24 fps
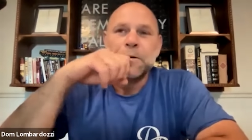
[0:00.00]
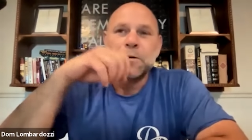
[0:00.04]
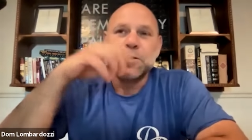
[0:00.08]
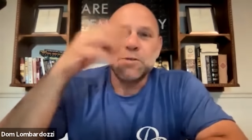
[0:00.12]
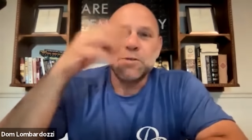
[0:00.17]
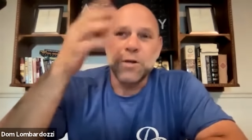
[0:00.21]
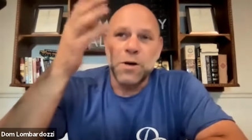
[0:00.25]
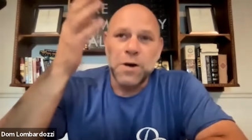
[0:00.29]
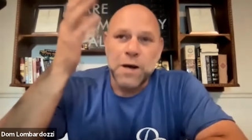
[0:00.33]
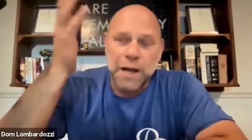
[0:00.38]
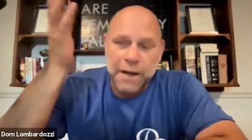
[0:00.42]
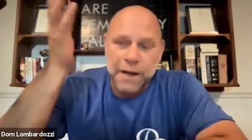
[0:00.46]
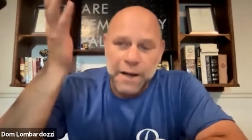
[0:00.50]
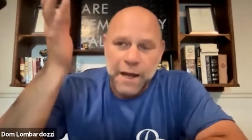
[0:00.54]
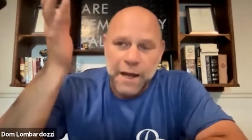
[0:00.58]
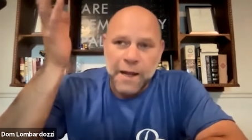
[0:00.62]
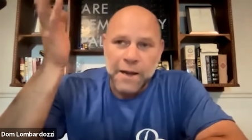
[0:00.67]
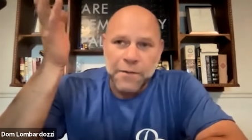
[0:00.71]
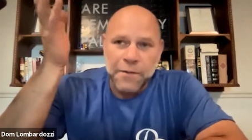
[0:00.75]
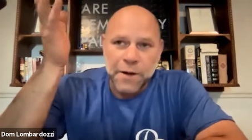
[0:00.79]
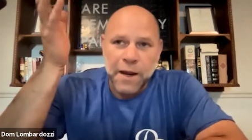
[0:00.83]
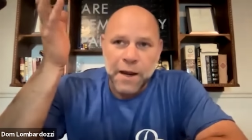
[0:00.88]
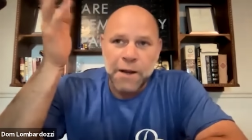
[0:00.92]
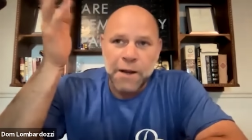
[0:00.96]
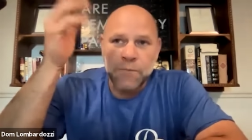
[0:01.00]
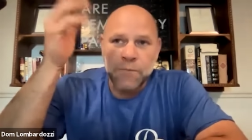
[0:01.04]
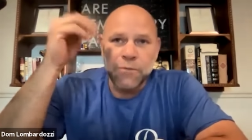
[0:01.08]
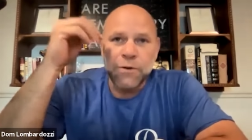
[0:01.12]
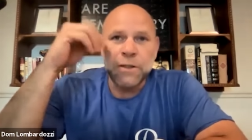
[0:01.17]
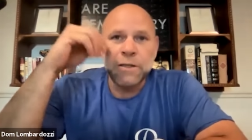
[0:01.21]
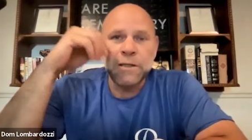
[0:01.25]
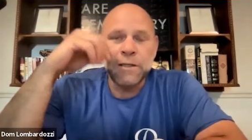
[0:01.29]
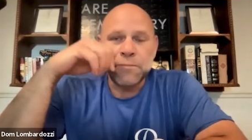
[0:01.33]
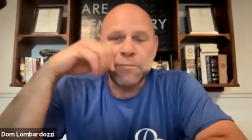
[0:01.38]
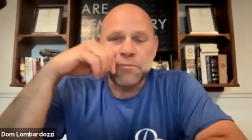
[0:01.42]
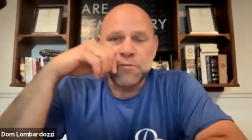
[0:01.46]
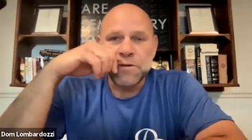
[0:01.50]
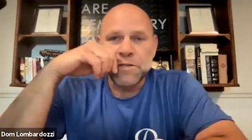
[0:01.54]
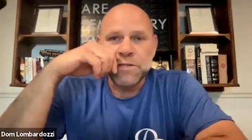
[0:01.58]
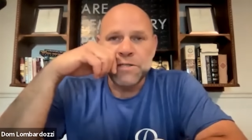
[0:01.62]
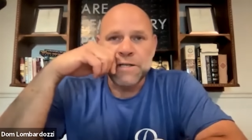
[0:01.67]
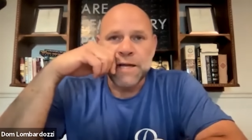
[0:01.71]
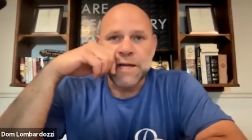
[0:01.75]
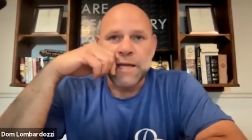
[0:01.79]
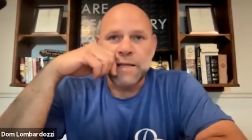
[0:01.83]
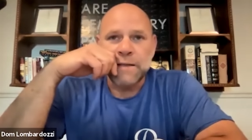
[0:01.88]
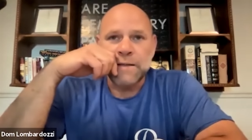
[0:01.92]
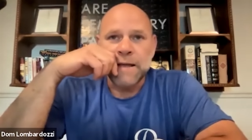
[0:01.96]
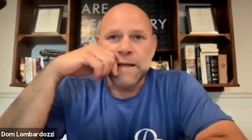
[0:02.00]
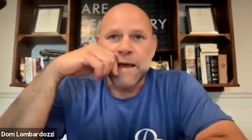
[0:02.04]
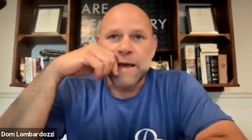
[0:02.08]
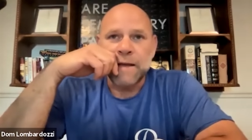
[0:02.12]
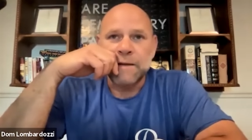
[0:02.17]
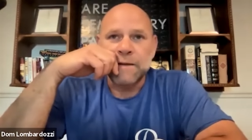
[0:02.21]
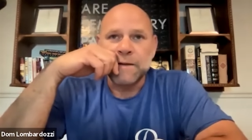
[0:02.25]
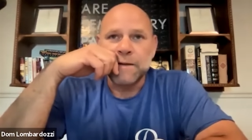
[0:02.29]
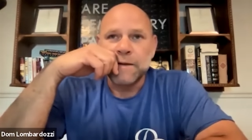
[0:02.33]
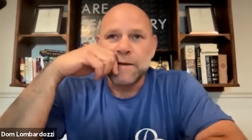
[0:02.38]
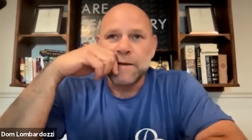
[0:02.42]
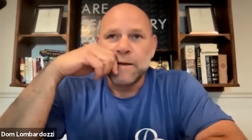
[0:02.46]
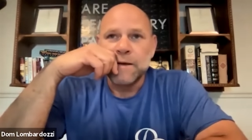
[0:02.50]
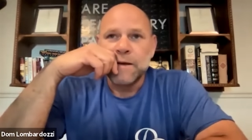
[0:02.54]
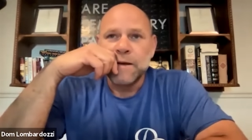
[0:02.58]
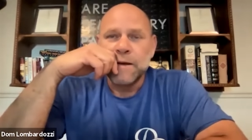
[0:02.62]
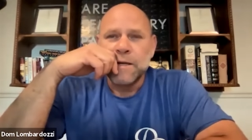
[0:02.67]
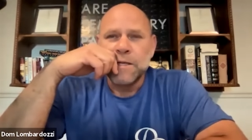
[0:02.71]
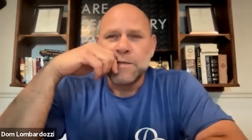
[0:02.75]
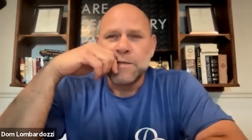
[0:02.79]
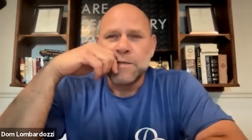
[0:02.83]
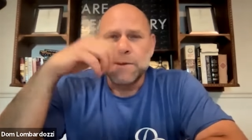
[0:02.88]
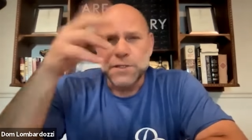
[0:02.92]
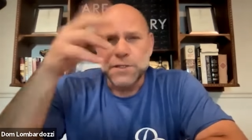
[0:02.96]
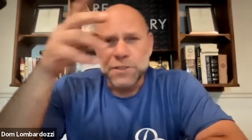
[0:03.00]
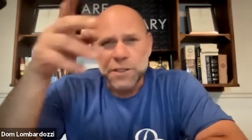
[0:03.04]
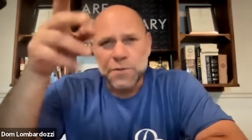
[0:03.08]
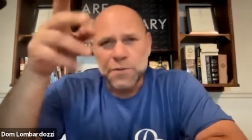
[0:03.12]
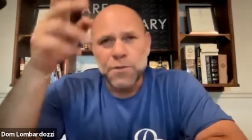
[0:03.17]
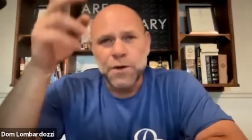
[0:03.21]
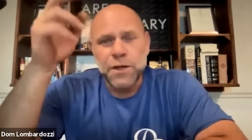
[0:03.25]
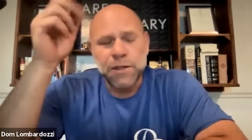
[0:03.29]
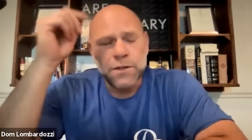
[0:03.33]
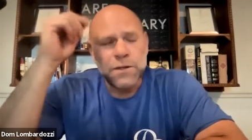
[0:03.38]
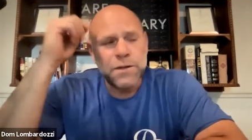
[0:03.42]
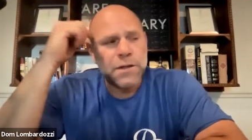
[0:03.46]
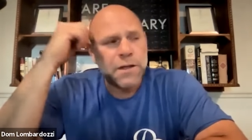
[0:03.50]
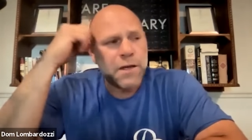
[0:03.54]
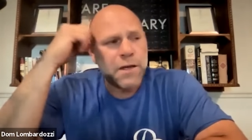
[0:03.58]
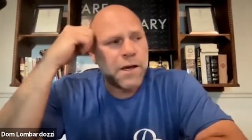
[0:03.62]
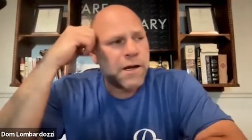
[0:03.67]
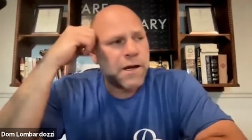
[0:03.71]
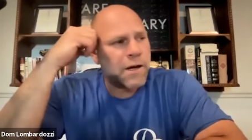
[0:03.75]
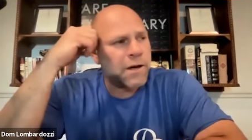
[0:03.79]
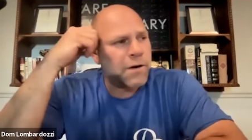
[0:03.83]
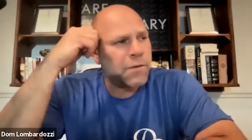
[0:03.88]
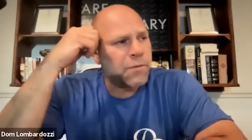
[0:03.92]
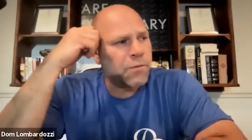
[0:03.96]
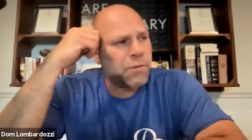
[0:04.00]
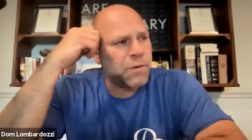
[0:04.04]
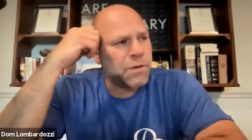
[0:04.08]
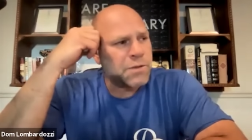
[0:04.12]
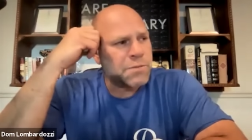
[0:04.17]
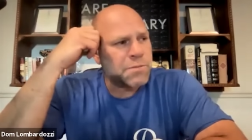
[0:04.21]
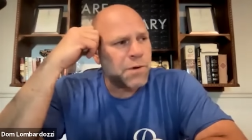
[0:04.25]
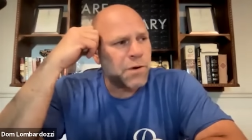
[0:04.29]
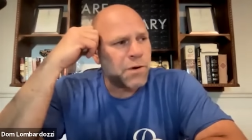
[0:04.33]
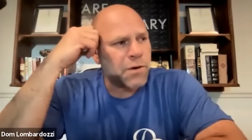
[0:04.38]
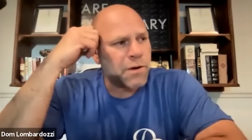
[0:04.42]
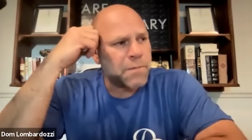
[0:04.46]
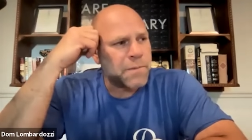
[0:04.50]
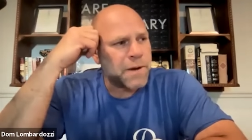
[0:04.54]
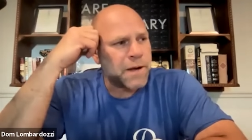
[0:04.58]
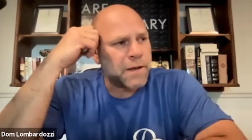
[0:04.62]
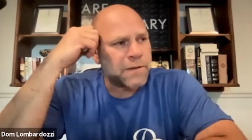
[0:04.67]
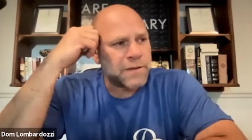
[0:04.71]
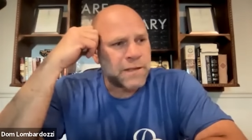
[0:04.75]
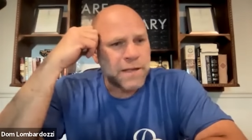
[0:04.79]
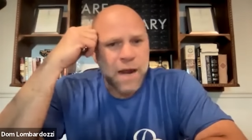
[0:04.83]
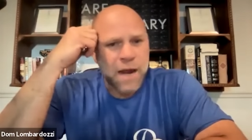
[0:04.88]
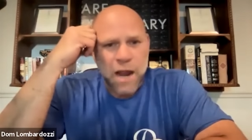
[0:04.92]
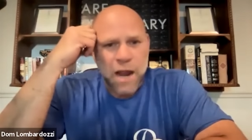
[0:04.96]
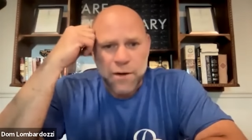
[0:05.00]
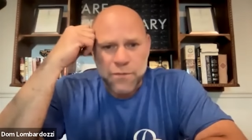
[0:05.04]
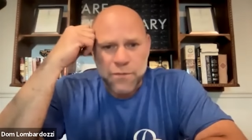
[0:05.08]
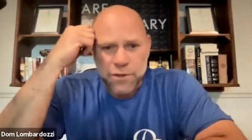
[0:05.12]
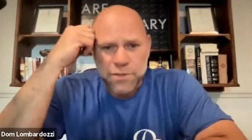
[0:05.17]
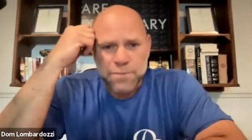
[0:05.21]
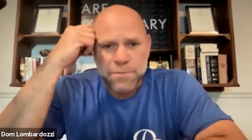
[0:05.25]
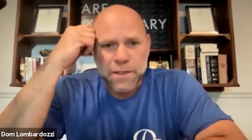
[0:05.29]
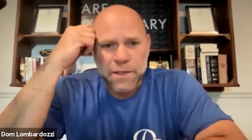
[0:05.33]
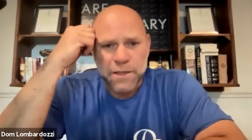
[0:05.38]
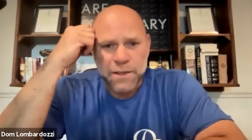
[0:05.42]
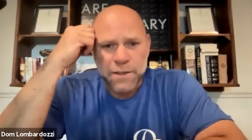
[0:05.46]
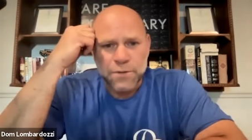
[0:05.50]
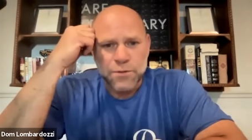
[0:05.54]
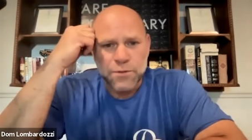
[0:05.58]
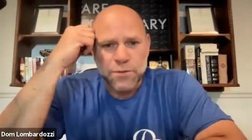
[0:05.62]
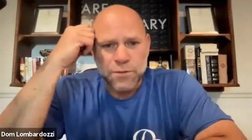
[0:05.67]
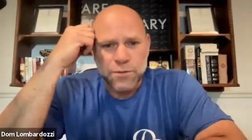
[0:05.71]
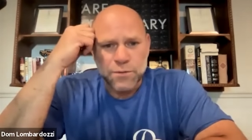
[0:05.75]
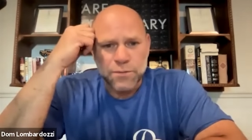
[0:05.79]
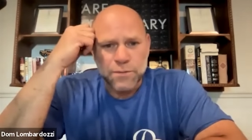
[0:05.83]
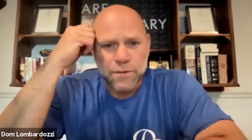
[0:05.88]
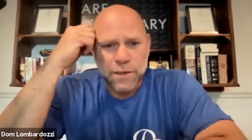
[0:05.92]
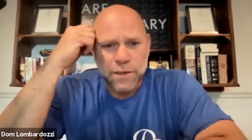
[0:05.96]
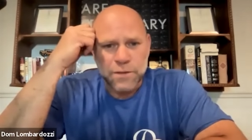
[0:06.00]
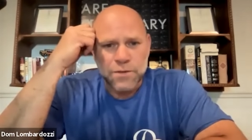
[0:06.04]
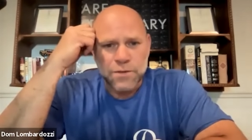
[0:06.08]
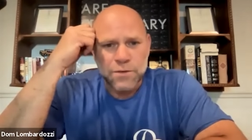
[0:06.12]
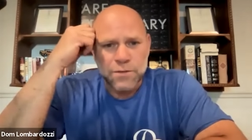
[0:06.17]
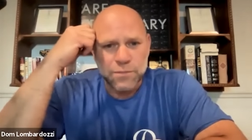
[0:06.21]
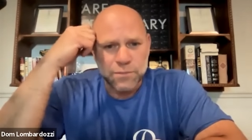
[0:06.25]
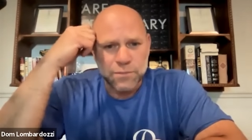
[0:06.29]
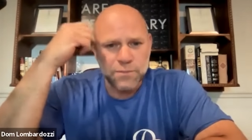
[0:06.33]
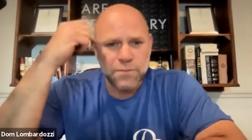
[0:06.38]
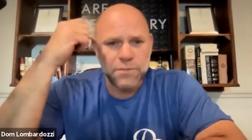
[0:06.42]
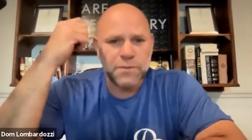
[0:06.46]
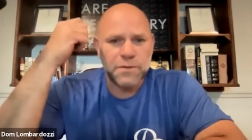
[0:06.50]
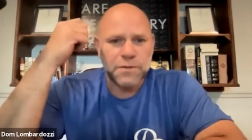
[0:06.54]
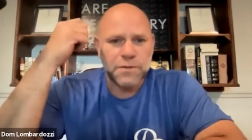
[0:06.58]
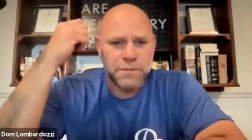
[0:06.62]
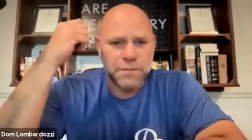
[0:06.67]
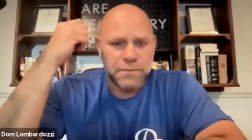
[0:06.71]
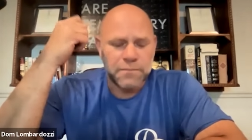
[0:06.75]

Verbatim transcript: so I, I, I really appreciate that, especially when uh, we spoke about the Irishman, and you and you